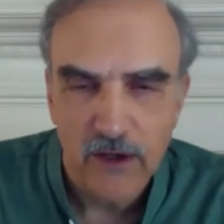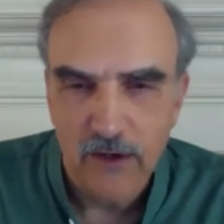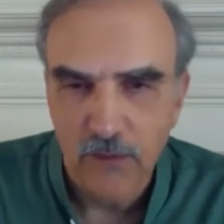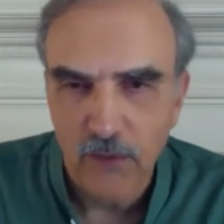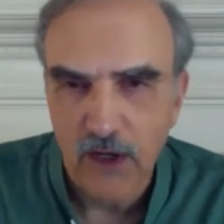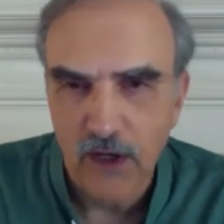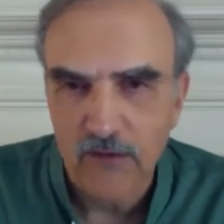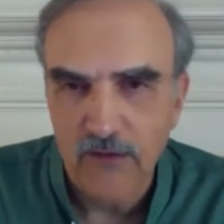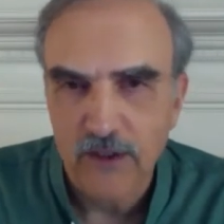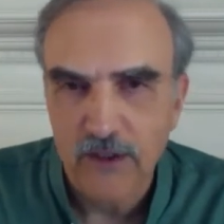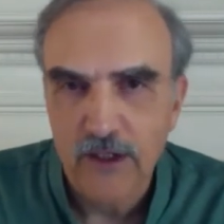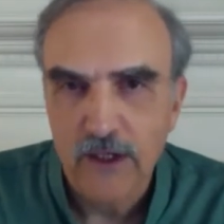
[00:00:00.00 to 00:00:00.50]

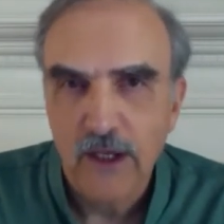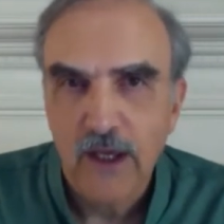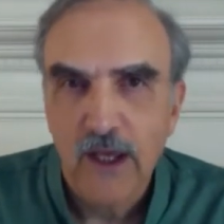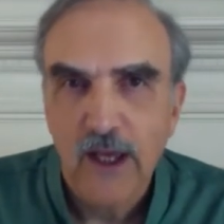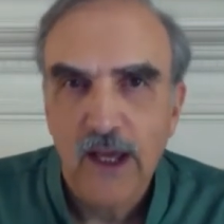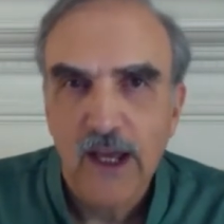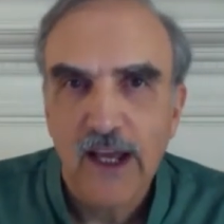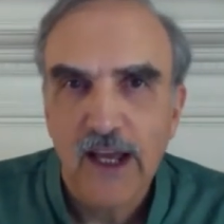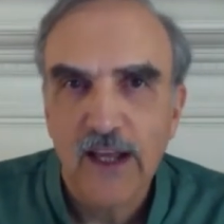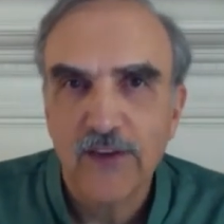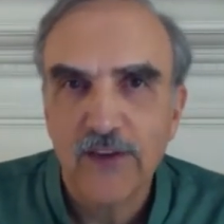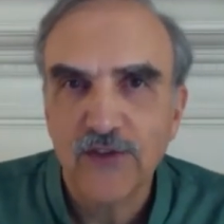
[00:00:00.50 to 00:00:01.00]
whatever.
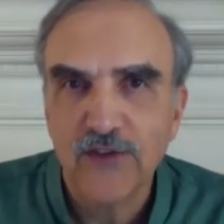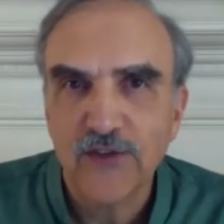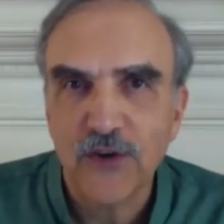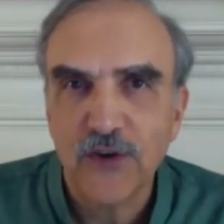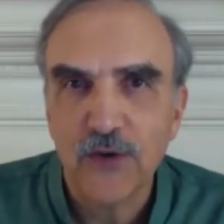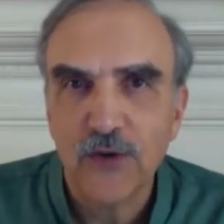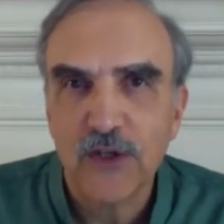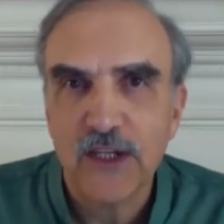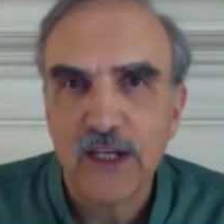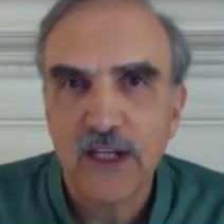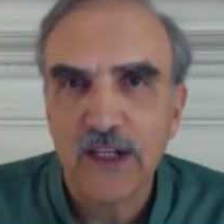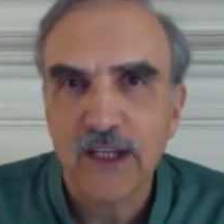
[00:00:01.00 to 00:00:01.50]
And so
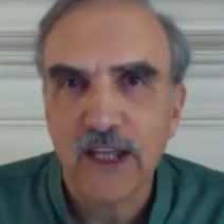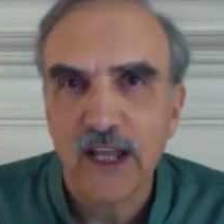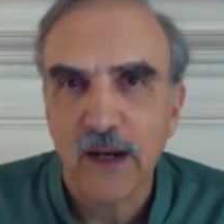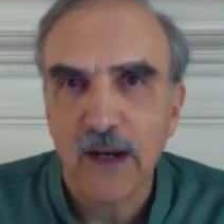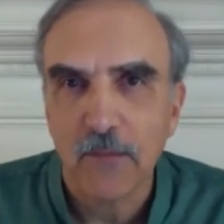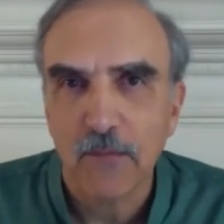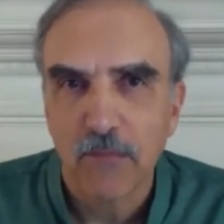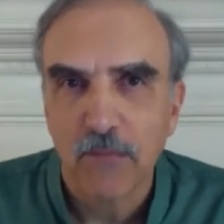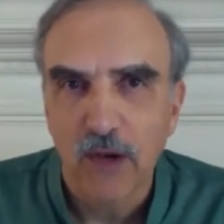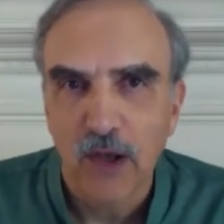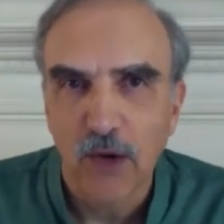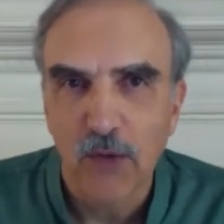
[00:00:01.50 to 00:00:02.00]
you get kind
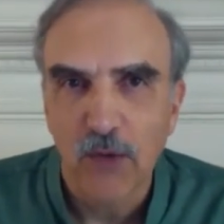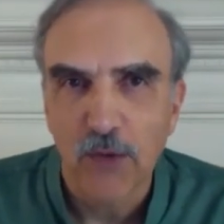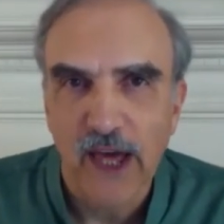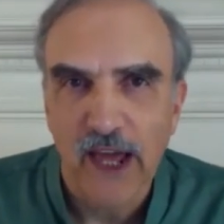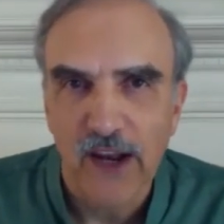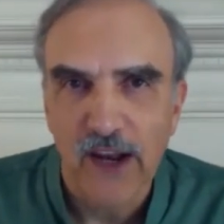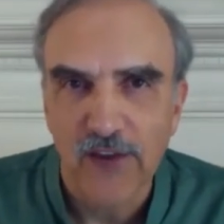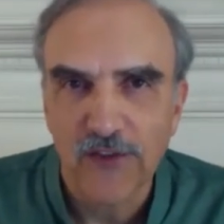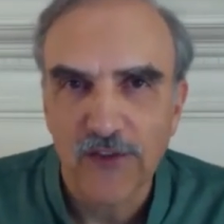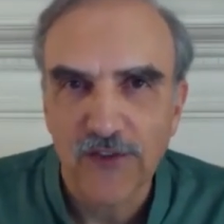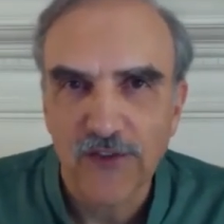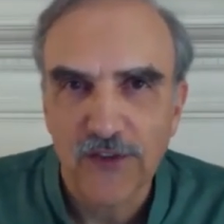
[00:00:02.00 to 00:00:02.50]
of blown
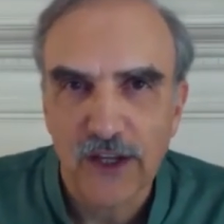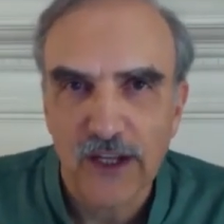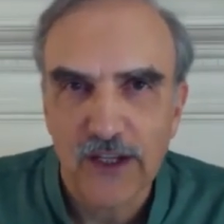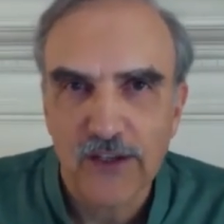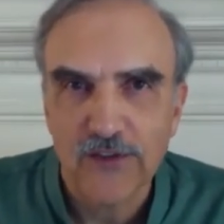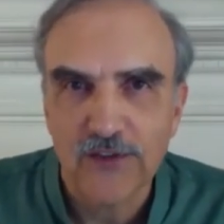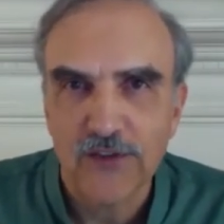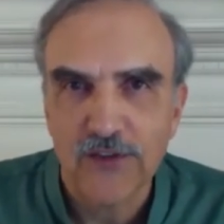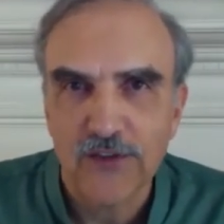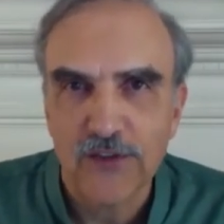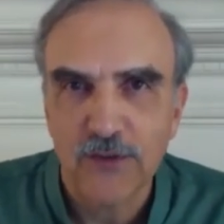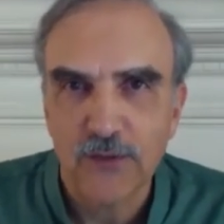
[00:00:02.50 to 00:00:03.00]
out of
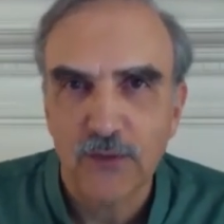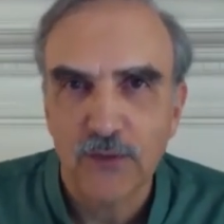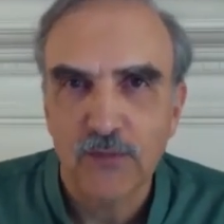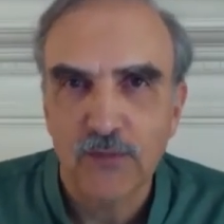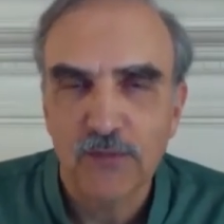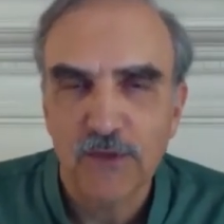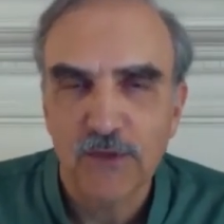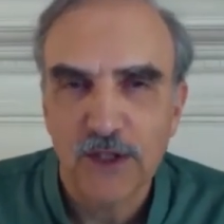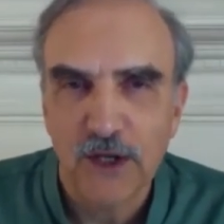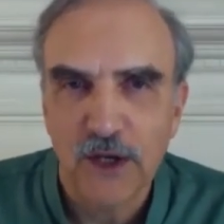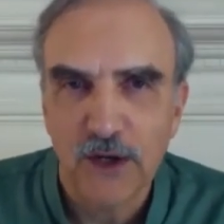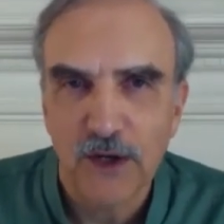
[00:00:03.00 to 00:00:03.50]
states and you
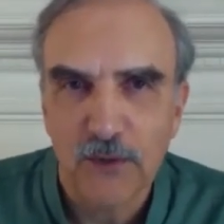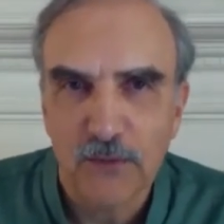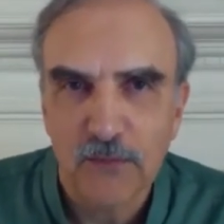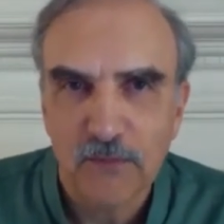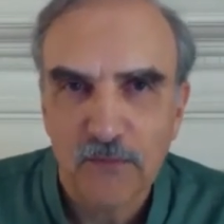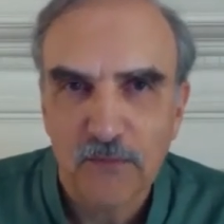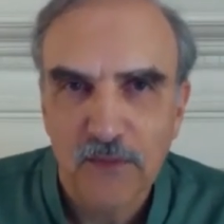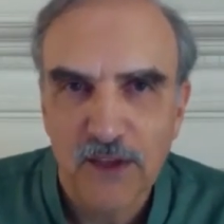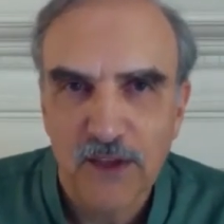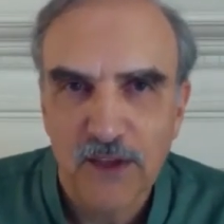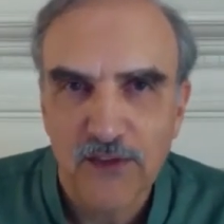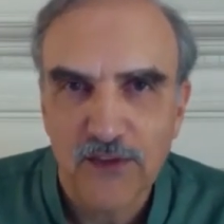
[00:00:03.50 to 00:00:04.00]
know,
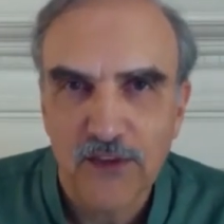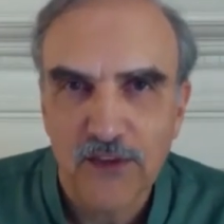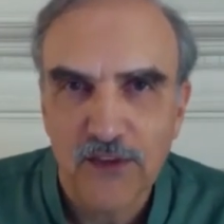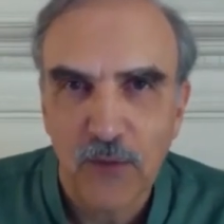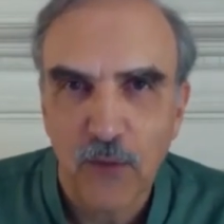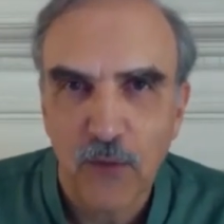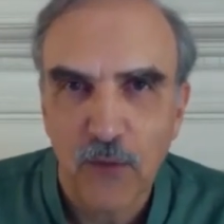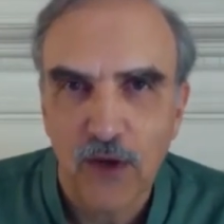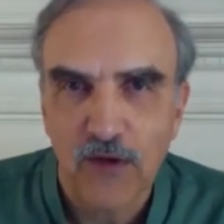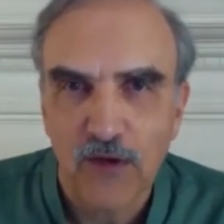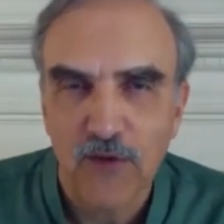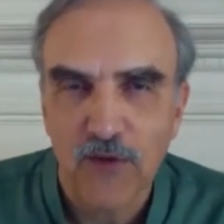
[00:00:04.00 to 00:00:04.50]
it's that
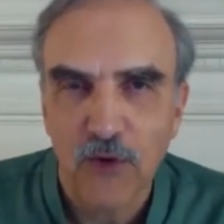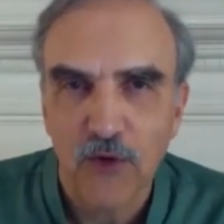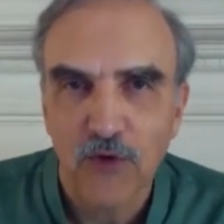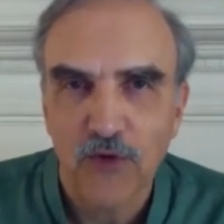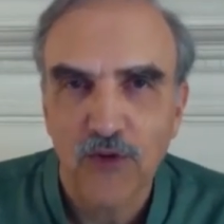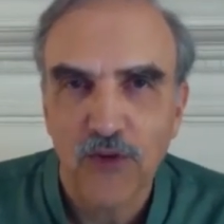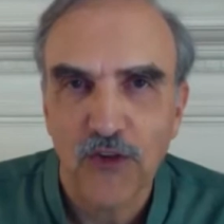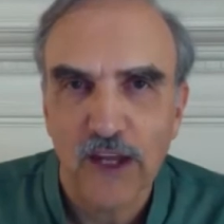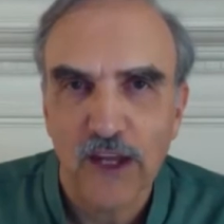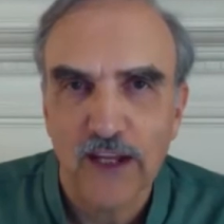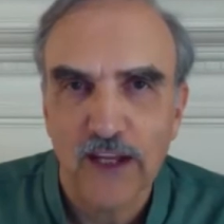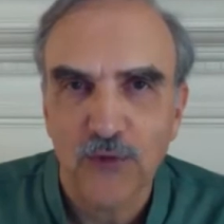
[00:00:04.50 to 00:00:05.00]
one of those
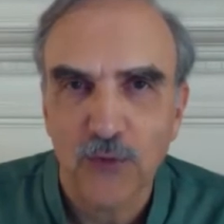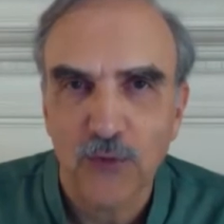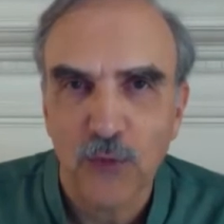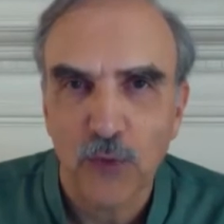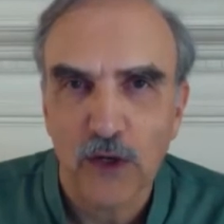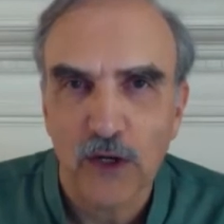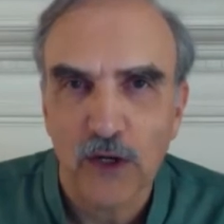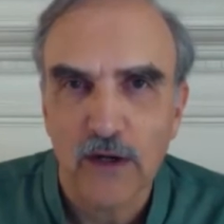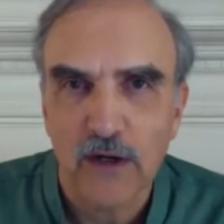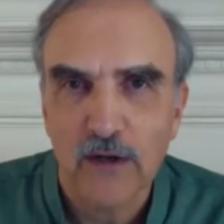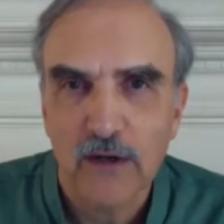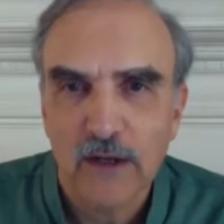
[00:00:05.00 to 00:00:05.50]
things
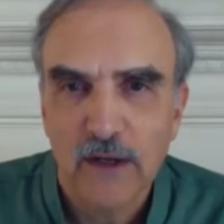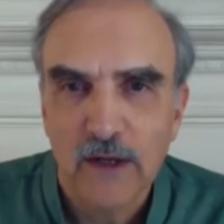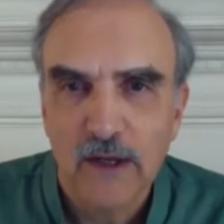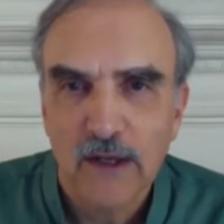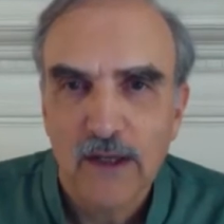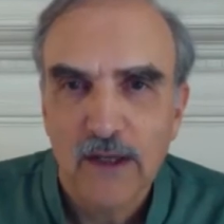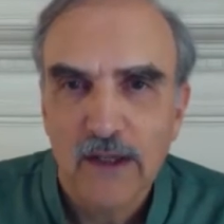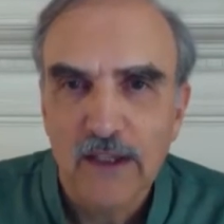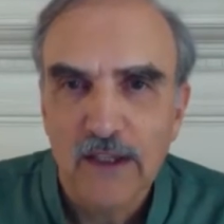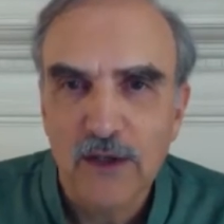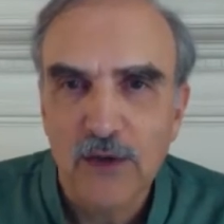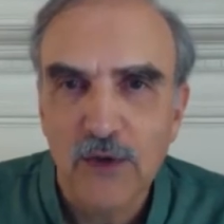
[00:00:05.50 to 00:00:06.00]
where
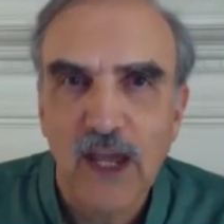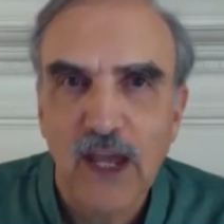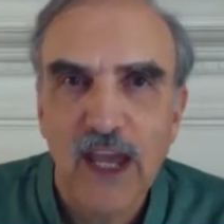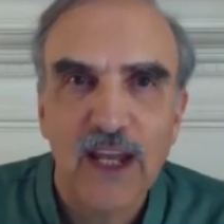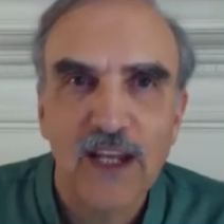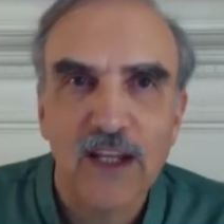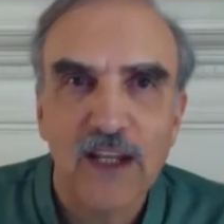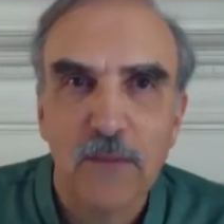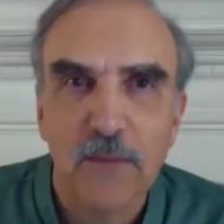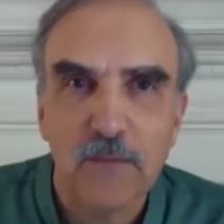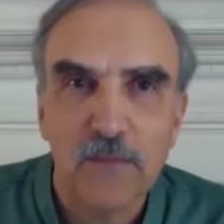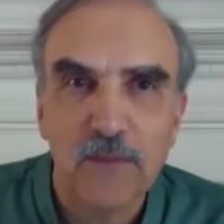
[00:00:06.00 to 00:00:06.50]
you
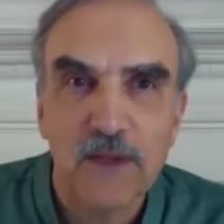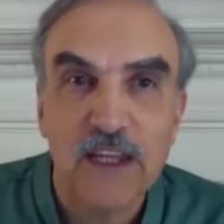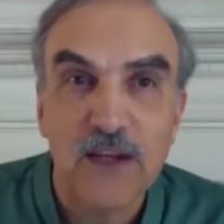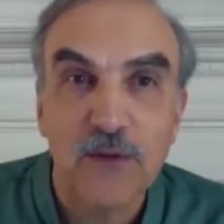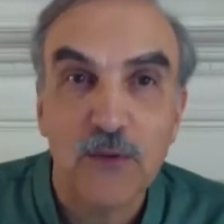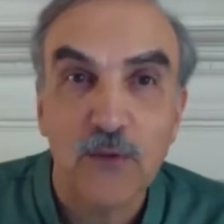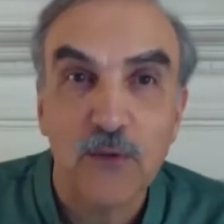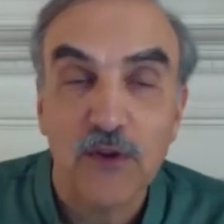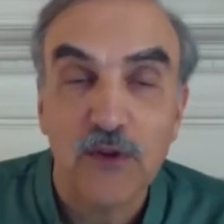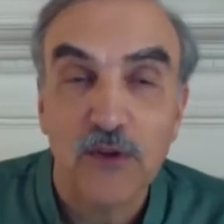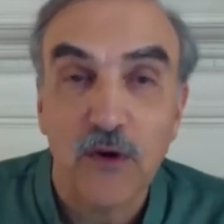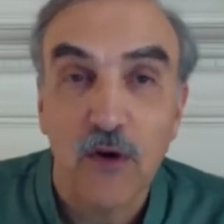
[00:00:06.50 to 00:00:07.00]
can't compete
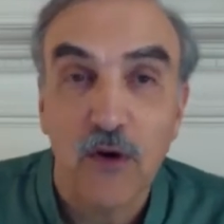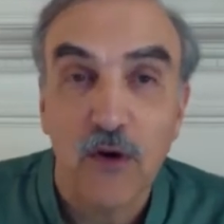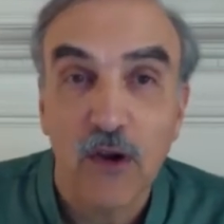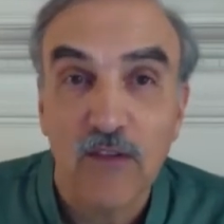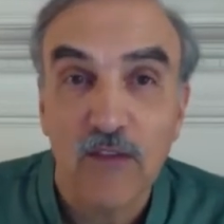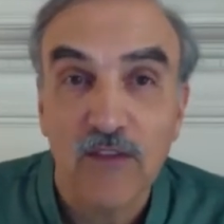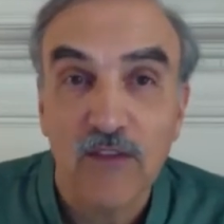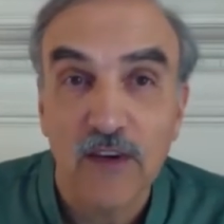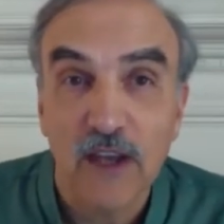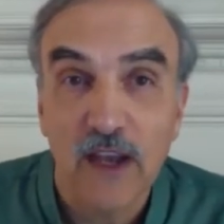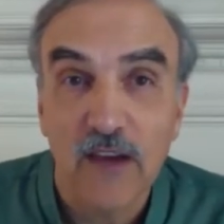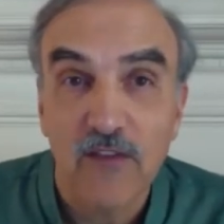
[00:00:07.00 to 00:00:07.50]
with
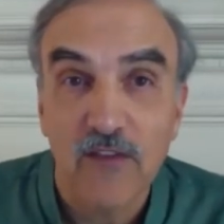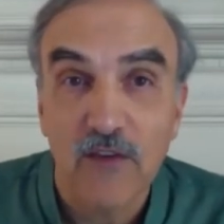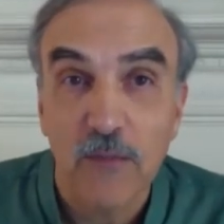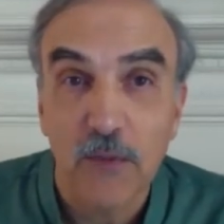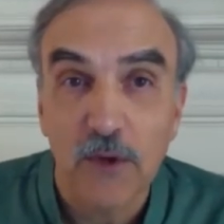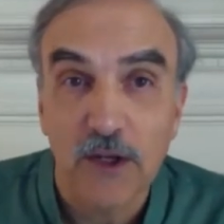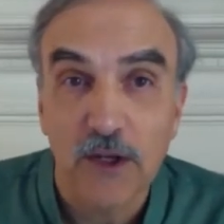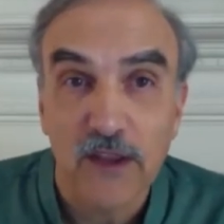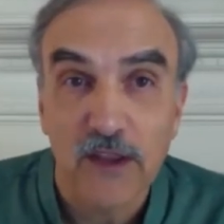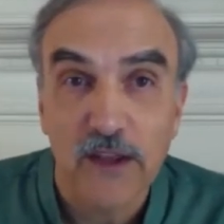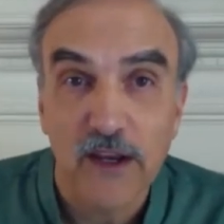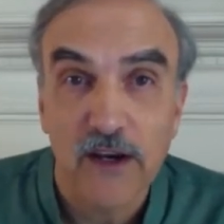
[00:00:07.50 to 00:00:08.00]

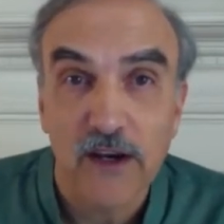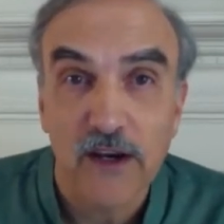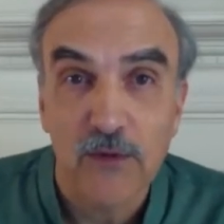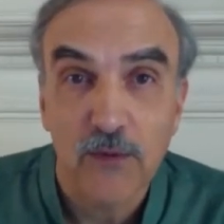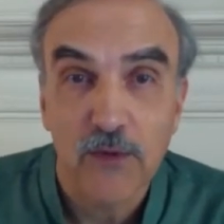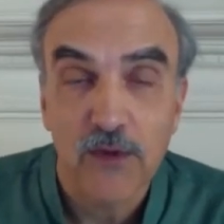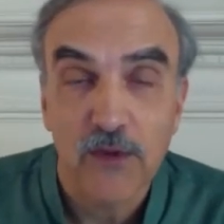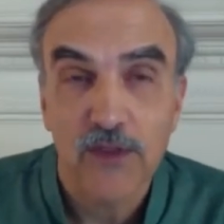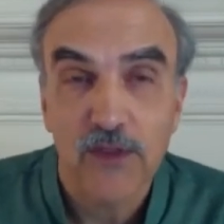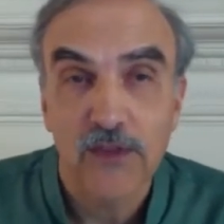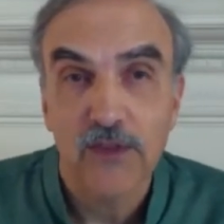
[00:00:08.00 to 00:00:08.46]
everybody there.